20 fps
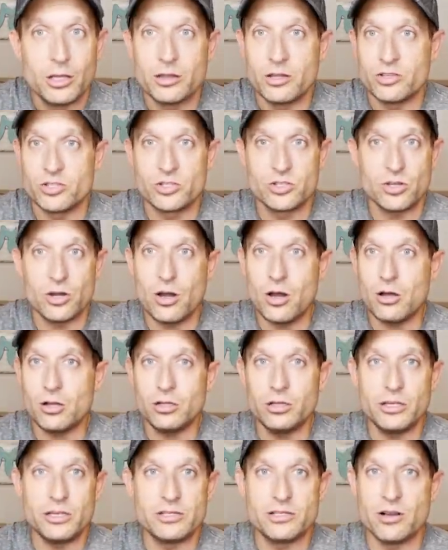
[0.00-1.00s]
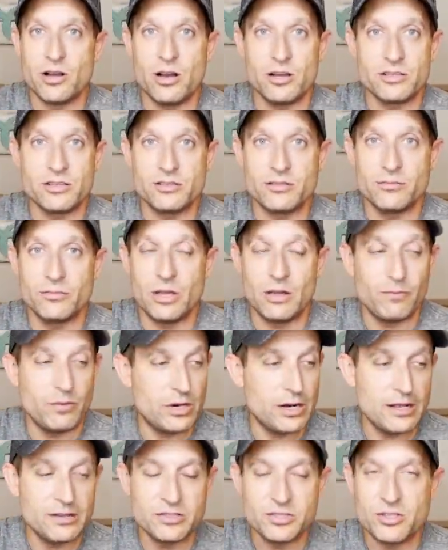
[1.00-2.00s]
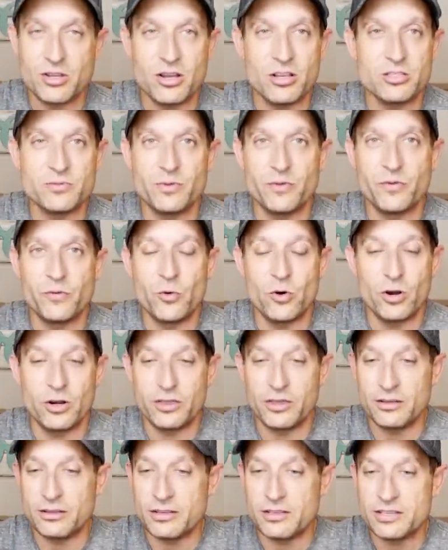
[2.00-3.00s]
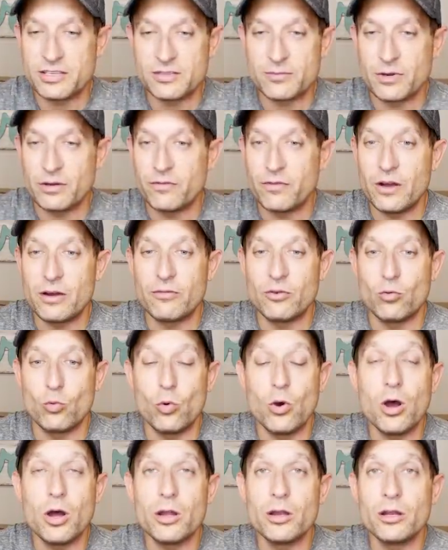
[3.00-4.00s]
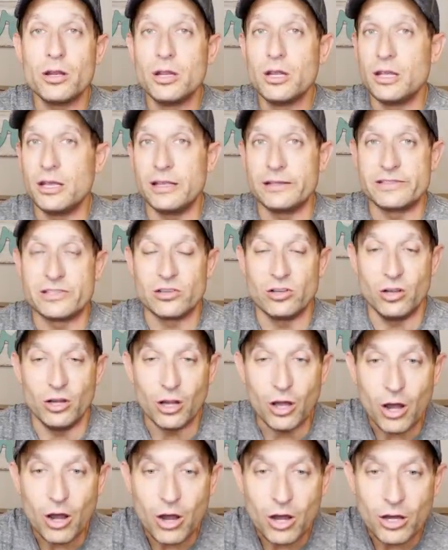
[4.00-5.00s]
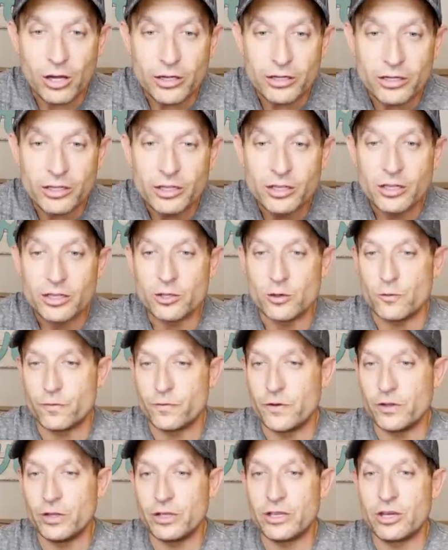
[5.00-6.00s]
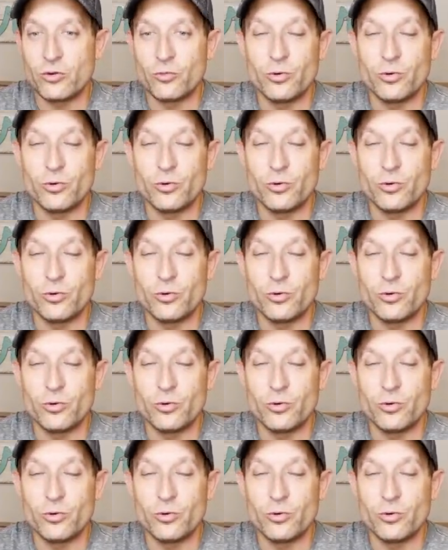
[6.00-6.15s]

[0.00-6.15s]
The stall is awesome. I've been on stalls before. I think this is my favorite one. It's long. You feel like you're